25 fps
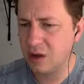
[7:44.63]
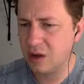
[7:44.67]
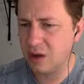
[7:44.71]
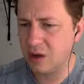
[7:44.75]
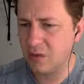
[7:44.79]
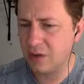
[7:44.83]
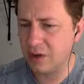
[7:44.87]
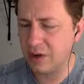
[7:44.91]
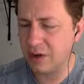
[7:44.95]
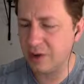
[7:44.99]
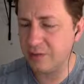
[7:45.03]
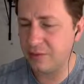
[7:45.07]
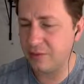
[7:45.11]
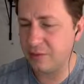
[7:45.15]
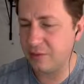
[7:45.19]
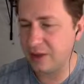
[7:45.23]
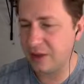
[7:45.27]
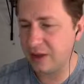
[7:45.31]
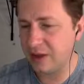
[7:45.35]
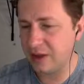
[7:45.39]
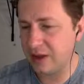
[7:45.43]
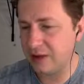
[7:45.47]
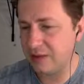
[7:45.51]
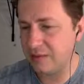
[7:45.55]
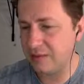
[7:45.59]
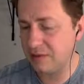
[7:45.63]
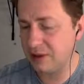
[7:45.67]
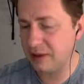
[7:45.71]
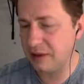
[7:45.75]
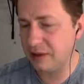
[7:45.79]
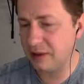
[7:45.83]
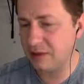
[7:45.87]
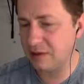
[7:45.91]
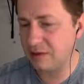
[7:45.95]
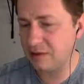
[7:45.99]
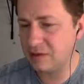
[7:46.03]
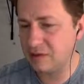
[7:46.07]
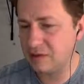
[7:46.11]
What that
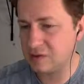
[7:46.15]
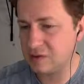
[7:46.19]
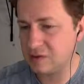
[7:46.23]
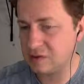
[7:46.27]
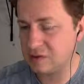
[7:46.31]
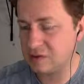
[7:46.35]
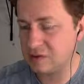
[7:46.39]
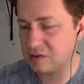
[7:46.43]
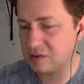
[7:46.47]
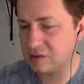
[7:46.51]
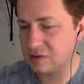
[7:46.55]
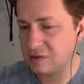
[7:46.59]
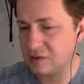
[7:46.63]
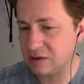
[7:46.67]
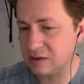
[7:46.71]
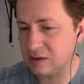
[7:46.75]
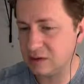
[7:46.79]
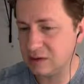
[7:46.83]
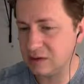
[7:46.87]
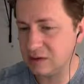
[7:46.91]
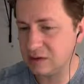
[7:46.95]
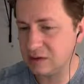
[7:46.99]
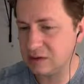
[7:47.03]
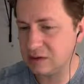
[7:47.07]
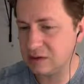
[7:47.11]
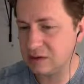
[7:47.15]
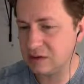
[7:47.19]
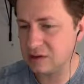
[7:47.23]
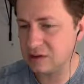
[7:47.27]
means is